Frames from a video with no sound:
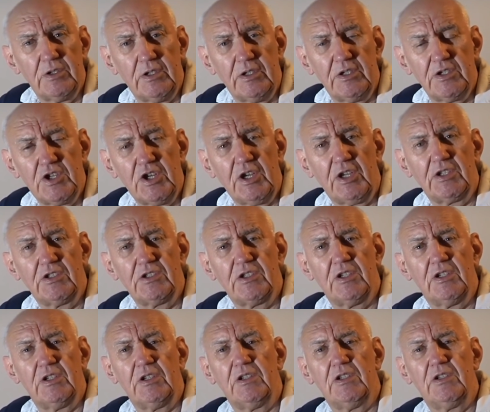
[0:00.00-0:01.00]
I checked
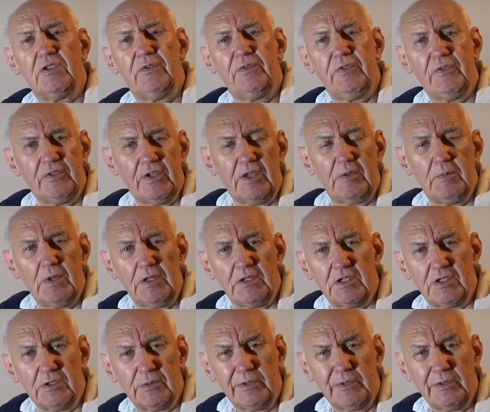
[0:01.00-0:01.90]
uh, 15 meters,